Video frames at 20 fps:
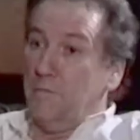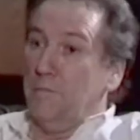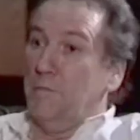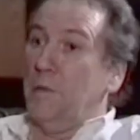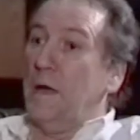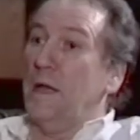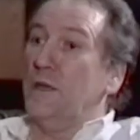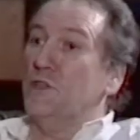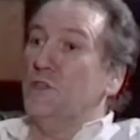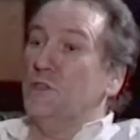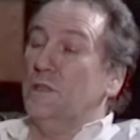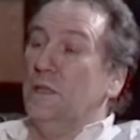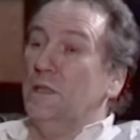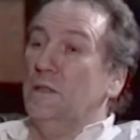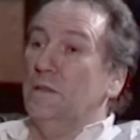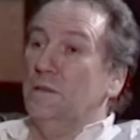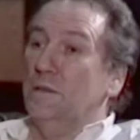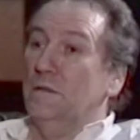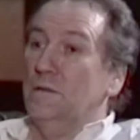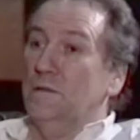punched
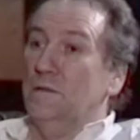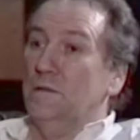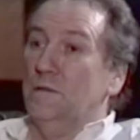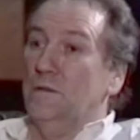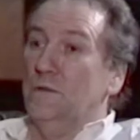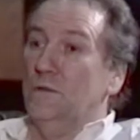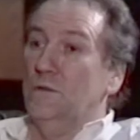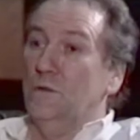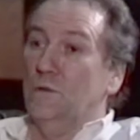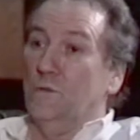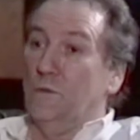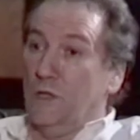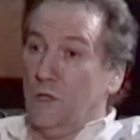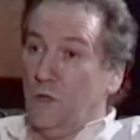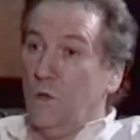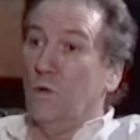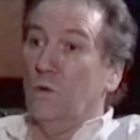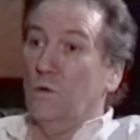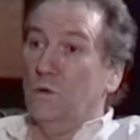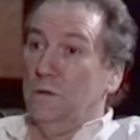in your
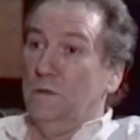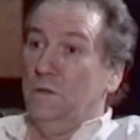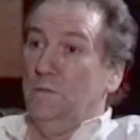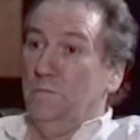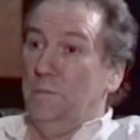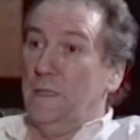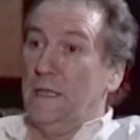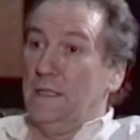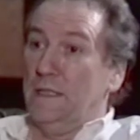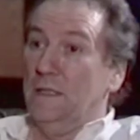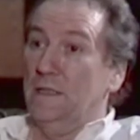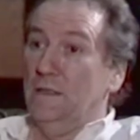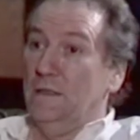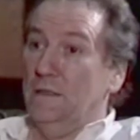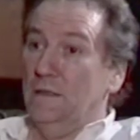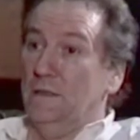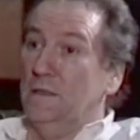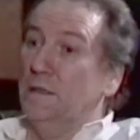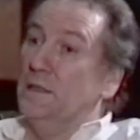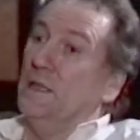record button,
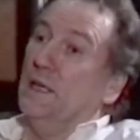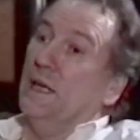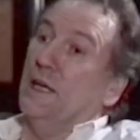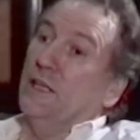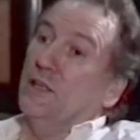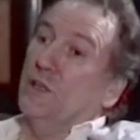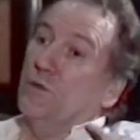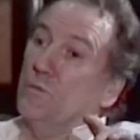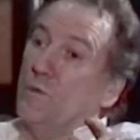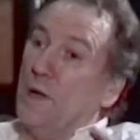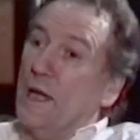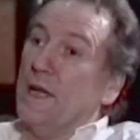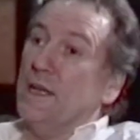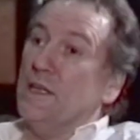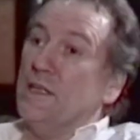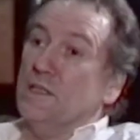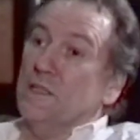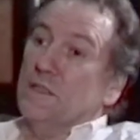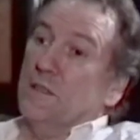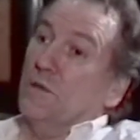it
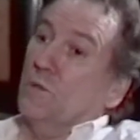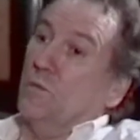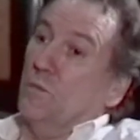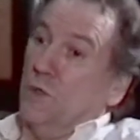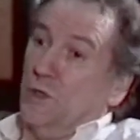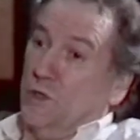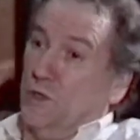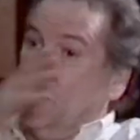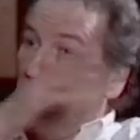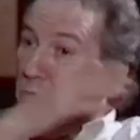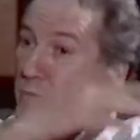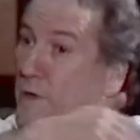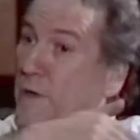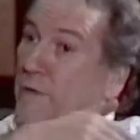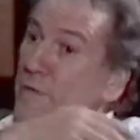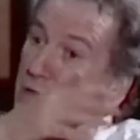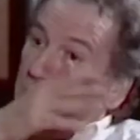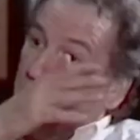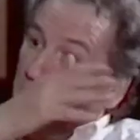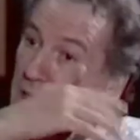erased what you'd
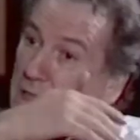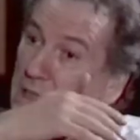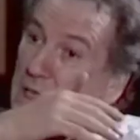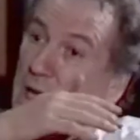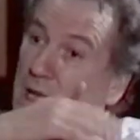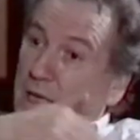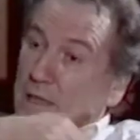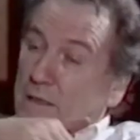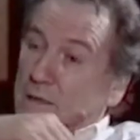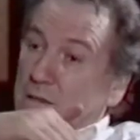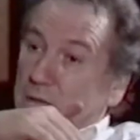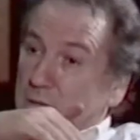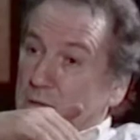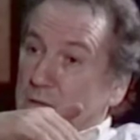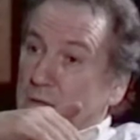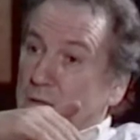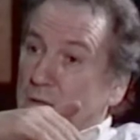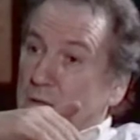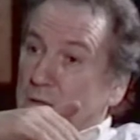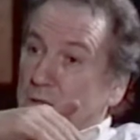previously done
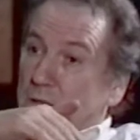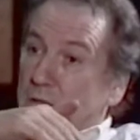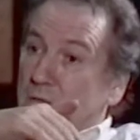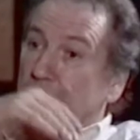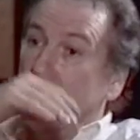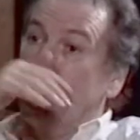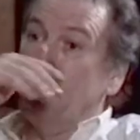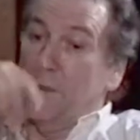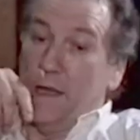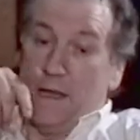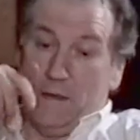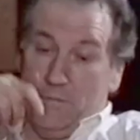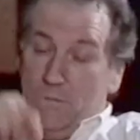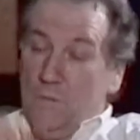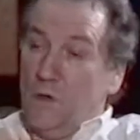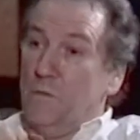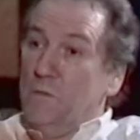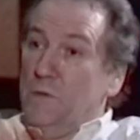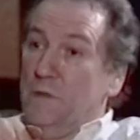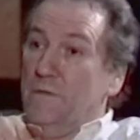from that
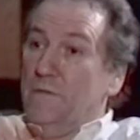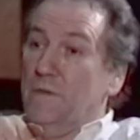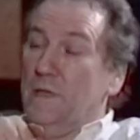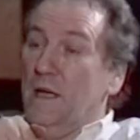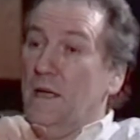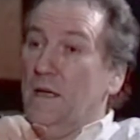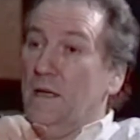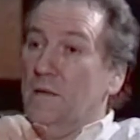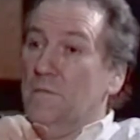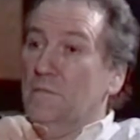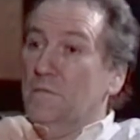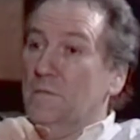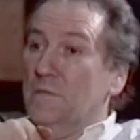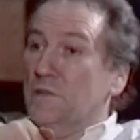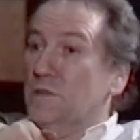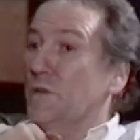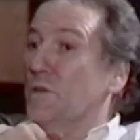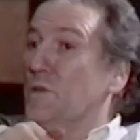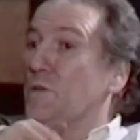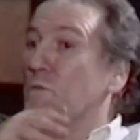moment of time,
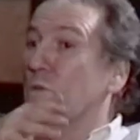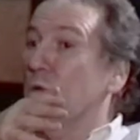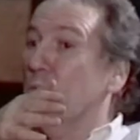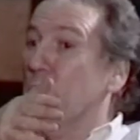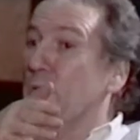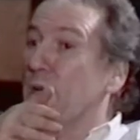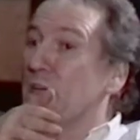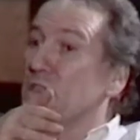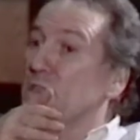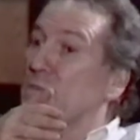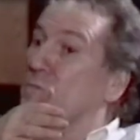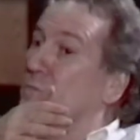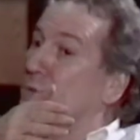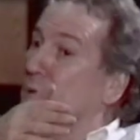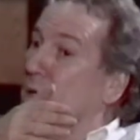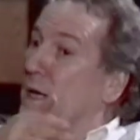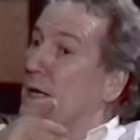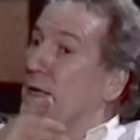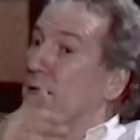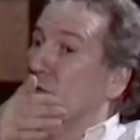so you were erasing
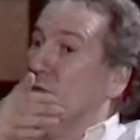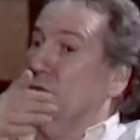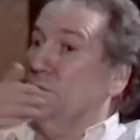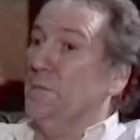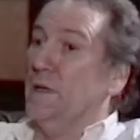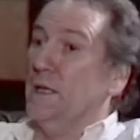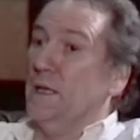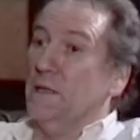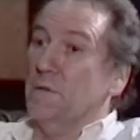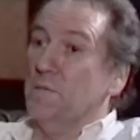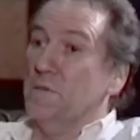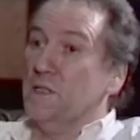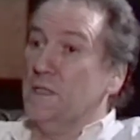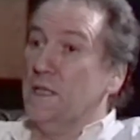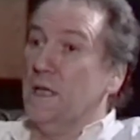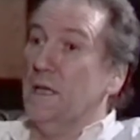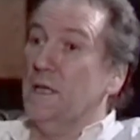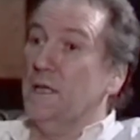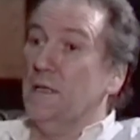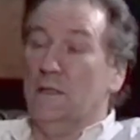prior to making the
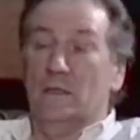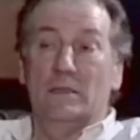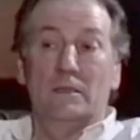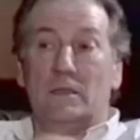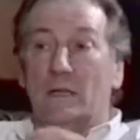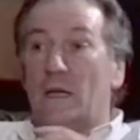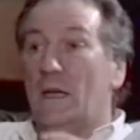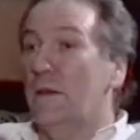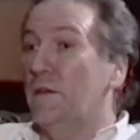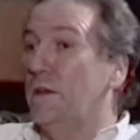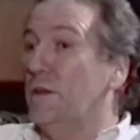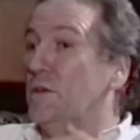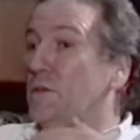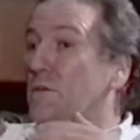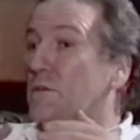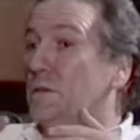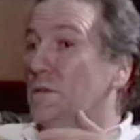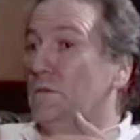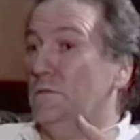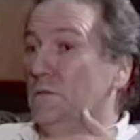mistake, and then
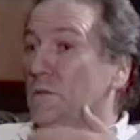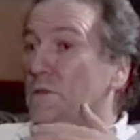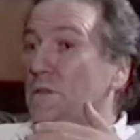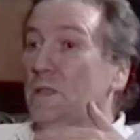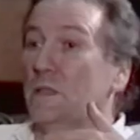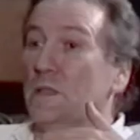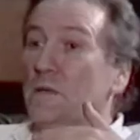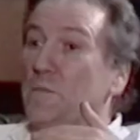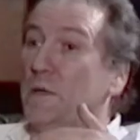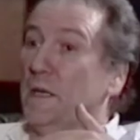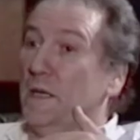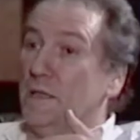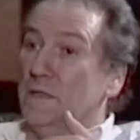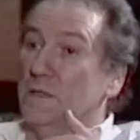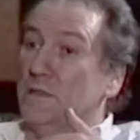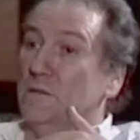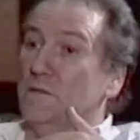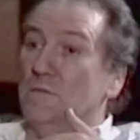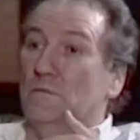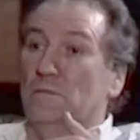you did the
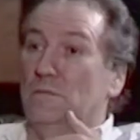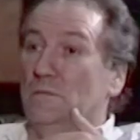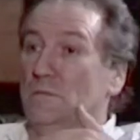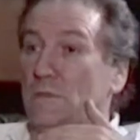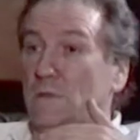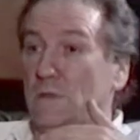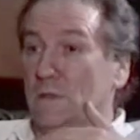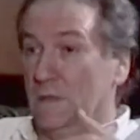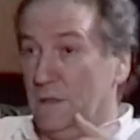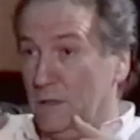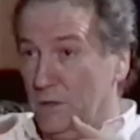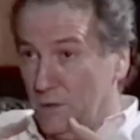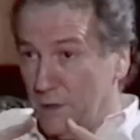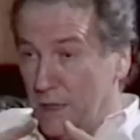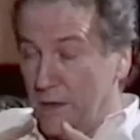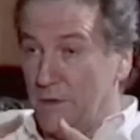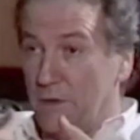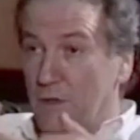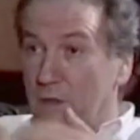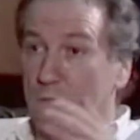mix, you
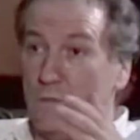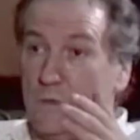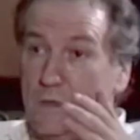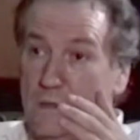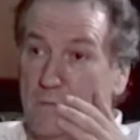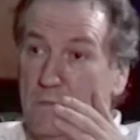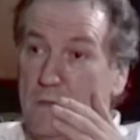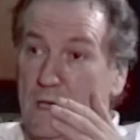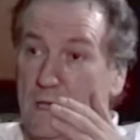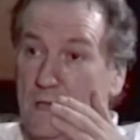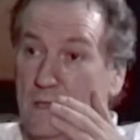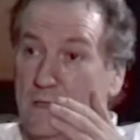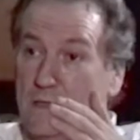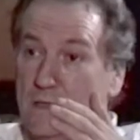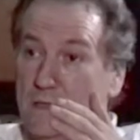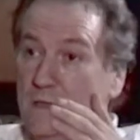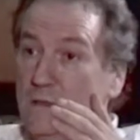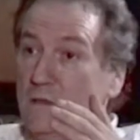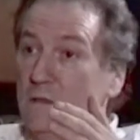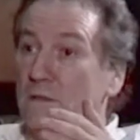carried on with the mix,